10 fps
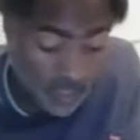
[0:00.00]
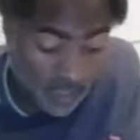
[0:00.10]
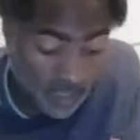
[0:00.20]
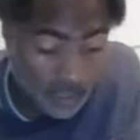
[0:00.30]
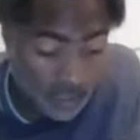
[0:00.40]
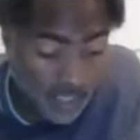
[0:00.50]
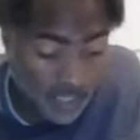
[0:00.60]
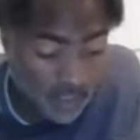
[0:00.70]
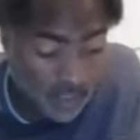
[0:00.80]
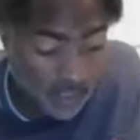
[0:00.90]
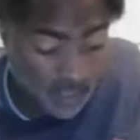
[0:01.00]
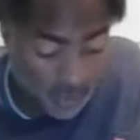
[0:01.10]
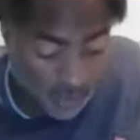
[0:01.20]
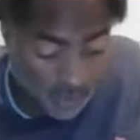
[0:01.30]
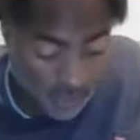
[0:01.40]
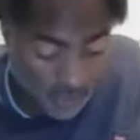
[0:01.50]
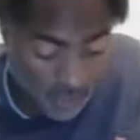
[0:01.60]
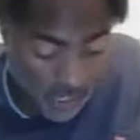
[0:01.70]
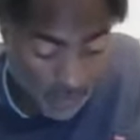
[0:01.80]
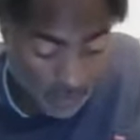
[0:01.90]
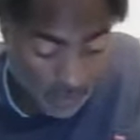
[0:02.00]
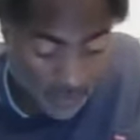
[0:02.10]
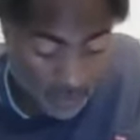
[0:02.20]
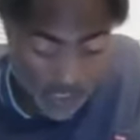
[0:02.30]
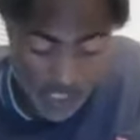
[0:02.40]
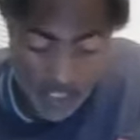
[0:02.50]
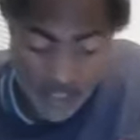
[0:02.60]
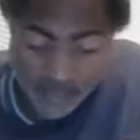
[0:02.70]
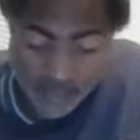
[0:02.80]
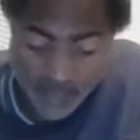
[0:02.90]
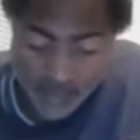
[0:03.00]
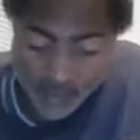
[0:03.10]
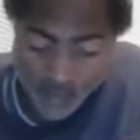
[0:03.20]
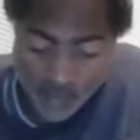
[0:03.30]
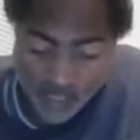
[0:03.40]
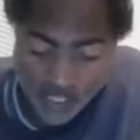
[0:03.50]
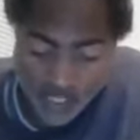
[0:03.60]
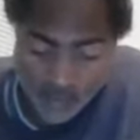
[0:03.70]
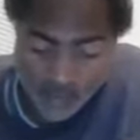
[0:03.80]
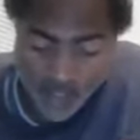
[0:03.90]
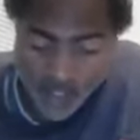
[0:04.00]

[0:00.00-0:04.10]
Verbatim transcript: Now look at uh, Genesis chapter 15 and verse 14.